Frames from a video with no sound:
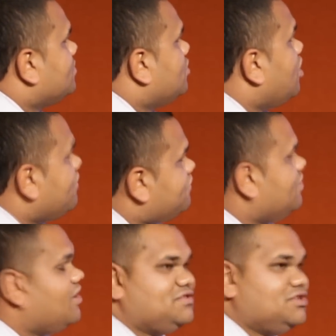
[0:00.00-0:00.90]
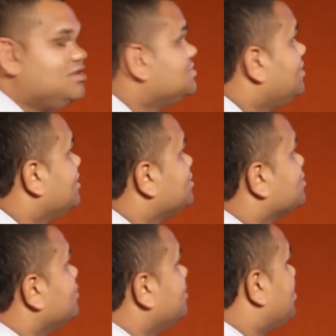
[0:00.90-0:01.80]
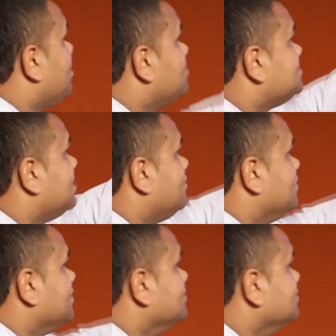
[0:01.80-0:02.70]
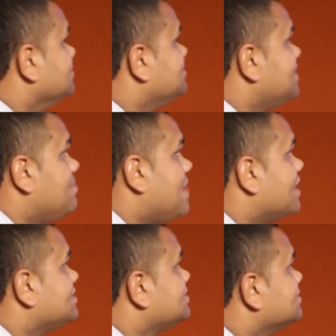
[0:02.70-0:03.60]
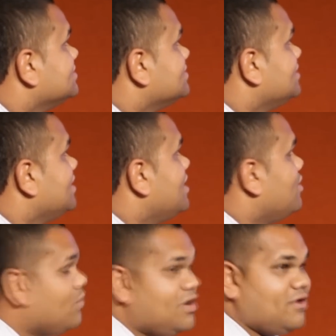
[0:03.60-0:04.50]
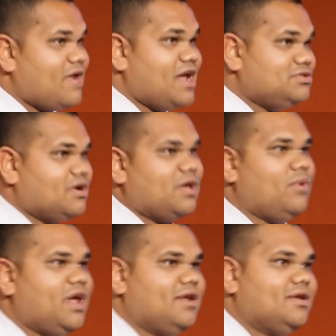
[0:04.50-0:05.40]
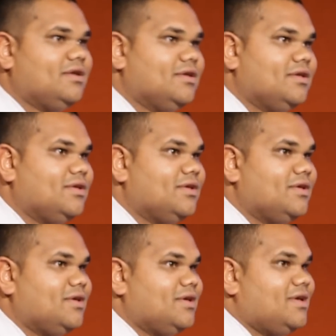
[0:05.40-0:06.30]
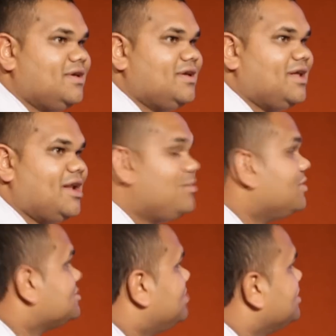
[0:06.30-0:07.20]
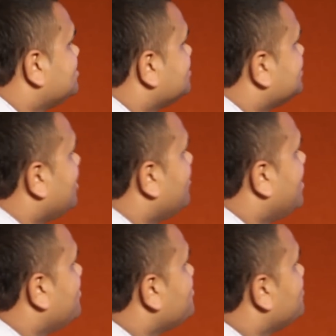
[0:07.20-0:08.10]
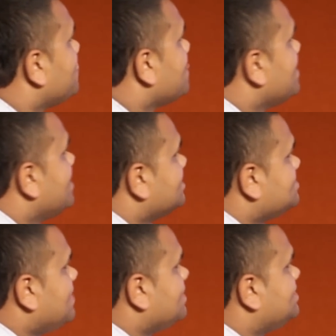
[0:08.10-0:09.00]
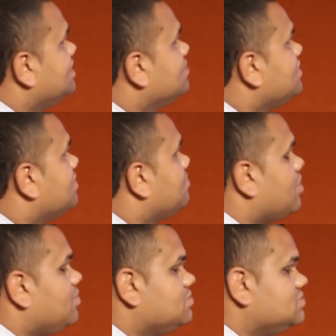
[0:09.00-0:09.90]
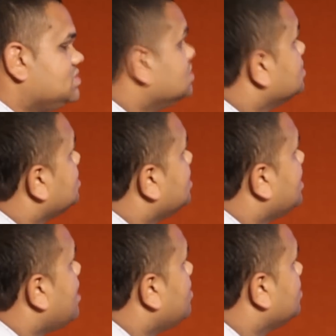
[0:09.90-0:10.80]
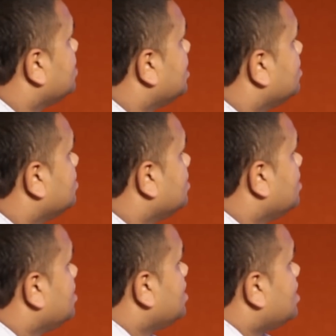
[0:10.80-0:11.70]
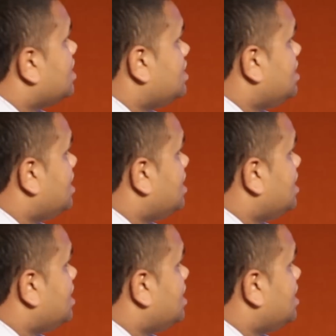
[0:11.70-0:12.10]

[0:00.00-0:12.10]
life on life's terms, I like to call it problem solving, setbacks. When it rains, I get wet. You know, I'm not special. So um, it's about dealing with them problems, you know, and, and, and,